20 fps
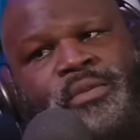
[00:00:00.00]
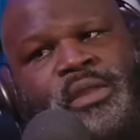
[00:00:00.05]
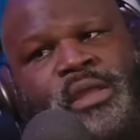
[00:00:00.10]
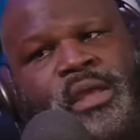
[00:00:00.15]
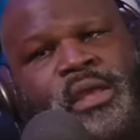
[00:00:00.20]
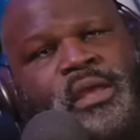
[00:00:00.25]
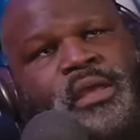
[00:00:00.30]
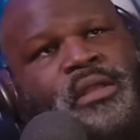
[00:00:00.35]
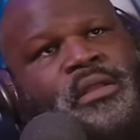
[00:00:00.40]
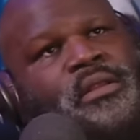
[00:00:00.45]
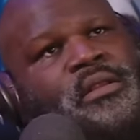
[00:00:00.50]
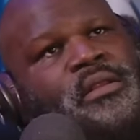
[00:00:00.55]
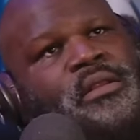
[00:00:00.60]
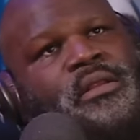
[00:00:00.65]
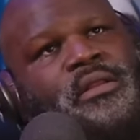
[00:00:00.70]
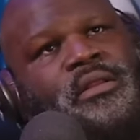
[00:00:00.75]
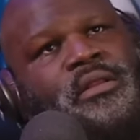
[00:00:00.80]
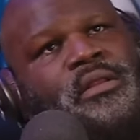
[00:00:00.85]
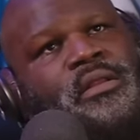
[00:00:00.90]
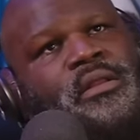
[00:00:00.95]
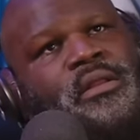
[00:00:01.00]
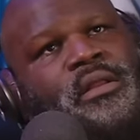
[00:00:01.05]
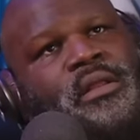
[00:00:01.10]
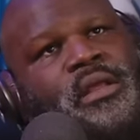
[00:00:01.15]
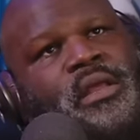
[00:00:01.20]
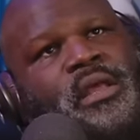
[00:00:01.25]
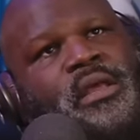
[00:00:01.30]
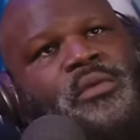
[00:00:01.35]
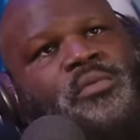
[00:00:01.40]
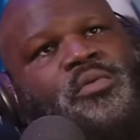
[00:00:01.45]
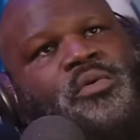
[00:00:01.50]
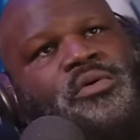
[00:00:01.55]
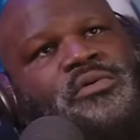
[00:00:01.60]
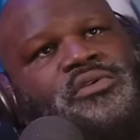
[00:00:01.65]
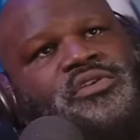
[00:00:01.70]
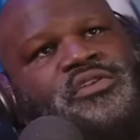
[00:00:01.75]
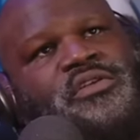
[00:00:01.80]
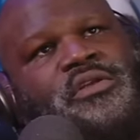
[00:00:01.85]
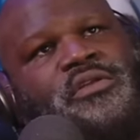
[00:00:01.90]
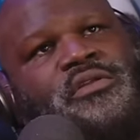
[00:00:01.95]
And he
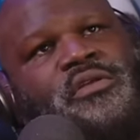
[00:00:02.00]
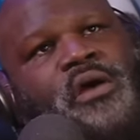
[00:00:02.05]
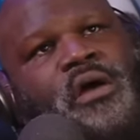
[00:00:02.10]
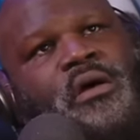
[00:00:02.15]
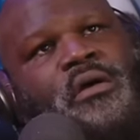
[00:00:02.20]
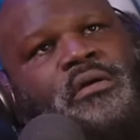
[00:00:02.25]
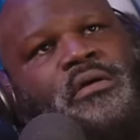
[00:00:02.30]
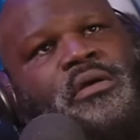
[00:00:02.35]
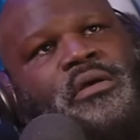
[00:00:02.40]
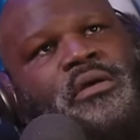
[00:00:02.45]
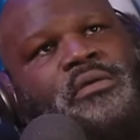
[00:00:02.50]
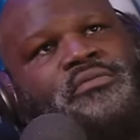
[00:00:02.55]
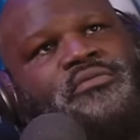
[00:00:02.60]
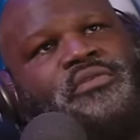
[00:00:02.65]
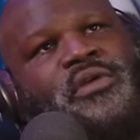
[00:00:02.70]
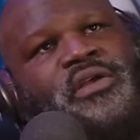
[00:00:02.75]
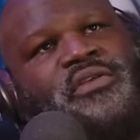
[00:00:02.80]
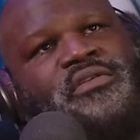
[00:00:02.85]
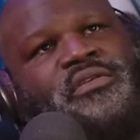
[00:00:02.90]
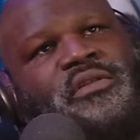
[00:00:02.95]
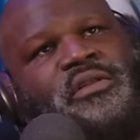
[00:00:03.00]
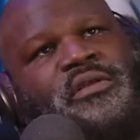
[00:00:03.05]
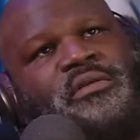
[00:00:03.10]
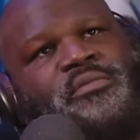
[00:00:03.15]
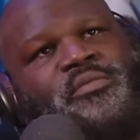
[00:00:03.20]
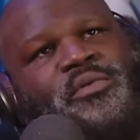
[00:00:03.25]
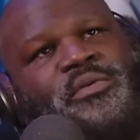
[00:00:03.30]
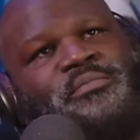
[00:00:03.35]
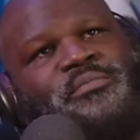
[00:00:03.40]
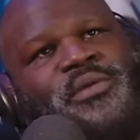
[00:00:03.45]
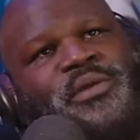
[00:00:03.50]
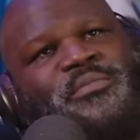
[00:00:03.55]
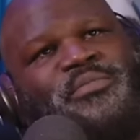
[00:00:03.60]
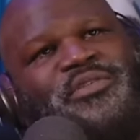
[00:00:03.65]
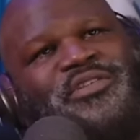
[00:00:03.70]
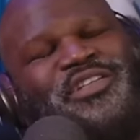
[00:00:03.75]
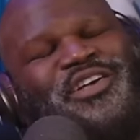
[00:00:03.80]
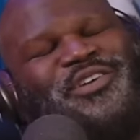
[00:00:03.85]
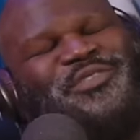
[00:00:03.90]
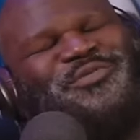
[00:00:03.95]
wants to talk wrestling when people
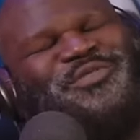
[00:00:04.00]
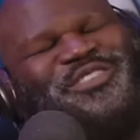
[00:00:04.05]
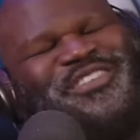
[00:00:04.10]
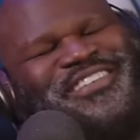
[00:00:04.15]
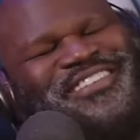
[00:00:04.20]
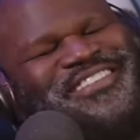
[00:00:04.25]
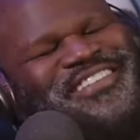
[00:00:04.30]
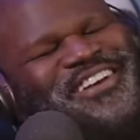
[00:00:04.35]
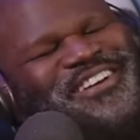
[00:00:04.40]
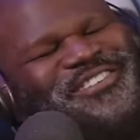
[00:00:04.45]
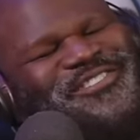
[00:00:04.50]
don't want to talk